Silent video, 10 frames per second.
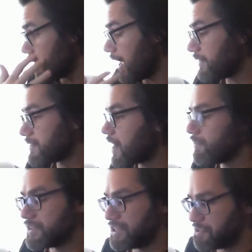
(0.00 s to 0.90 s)
had this
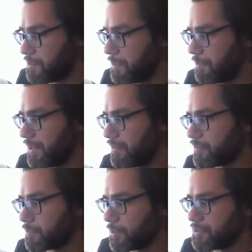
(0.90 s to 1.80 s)
conversation with people that have
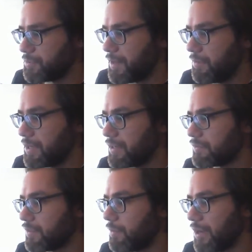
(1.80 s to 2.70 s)
approached me
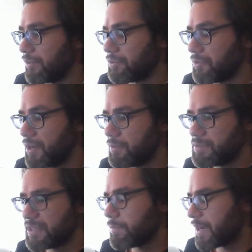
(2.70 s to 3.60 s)
about new
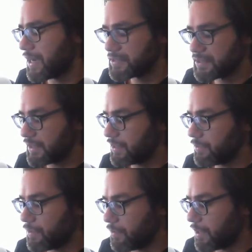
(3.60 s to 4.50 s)
hubs in the past, like
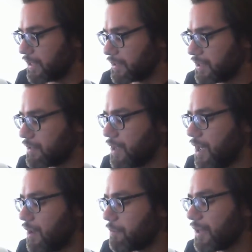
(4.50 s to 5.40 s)
a while ago.
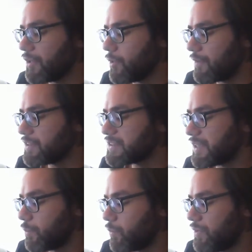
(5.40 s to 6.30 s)
But you
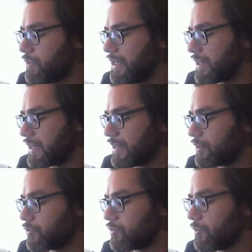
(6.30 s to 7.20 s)
obviously need a
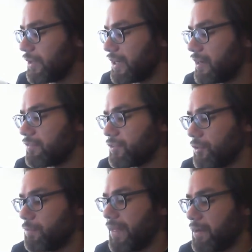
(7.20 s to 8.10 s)
congruent enough
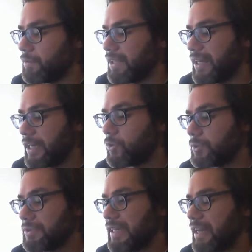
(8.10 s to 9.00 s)
group that it will like
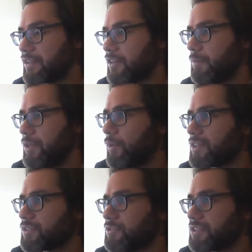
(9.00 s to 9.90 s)
hold together. But you
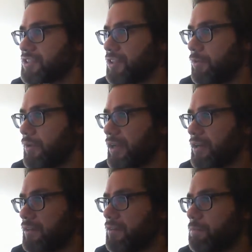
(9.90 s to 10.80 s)
also just don't want
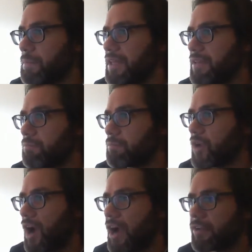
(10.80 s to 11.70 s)
to be
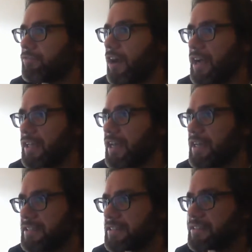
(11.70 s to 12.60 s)
codifying
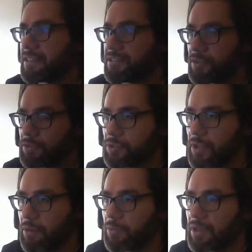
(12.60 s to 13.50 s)
an existing social
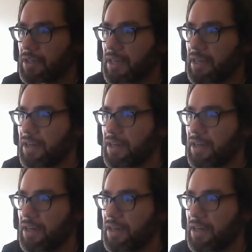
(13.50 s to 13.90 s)
network,